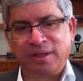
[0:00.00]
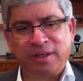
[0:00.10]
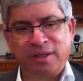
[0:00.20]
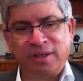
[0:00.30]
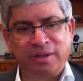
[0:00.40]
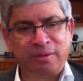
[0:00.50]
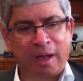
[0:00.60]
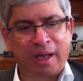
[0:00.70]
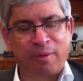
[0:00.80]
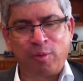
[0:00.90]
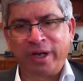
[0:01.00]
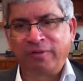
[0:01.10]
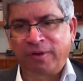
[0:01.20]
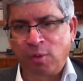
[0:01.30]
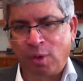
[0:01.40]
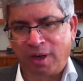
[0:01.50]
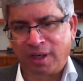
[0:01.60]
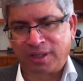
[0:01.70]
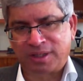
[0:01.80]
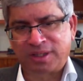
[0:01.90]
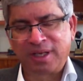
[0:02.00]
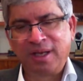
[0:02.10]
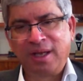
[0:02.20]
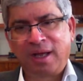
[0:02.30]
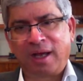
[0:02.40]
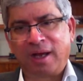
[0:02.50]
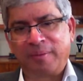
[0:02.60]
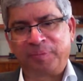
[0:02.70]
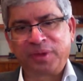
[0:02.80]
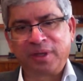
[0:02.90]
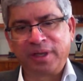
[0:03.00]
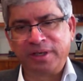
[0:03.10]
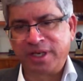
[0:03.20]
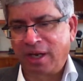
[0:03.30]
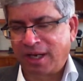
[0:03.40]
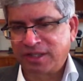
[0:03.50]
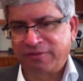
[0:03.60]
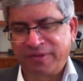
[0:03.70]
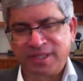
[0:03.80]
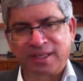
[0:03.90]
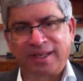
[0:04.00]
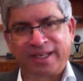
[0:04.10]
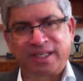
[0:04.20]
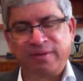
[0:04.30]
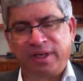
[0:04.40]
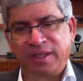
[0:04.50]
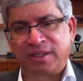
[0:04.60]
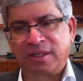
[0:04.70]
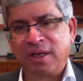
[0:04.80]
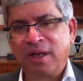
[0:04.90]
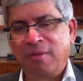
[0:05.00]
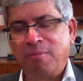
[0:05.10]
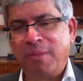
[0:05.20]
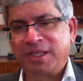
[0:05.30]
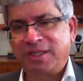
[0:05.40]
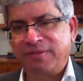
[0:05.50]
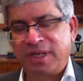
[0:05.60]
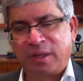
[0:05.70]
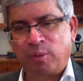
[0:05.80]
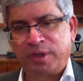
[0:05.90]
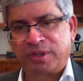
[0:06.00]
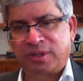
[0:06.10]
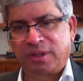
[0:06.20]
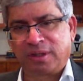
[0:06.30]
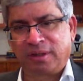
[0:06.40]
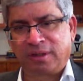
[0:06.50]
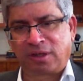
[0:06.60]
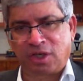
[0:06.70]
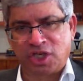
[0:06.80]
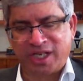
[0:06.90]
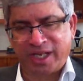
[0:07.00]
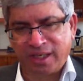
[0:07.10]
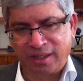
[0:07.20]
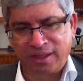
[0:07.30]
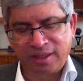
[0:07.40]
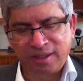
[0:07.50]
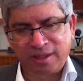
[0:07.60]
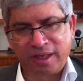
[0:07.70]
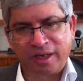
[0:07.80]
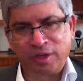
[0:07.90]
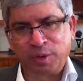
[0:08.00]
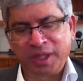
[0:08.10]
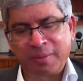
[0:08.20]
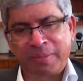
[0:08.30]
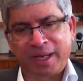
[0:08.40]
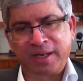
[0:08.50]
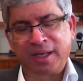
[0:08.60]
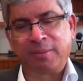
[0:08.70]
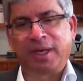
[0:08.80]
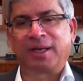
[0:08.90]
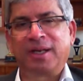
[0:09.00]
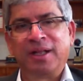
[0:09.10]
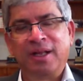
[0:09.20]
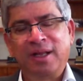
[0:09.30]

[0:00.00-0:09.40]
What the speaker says: you went for walks, uh, you did lots of physical activities. Much of that was curtailed during the pandemic,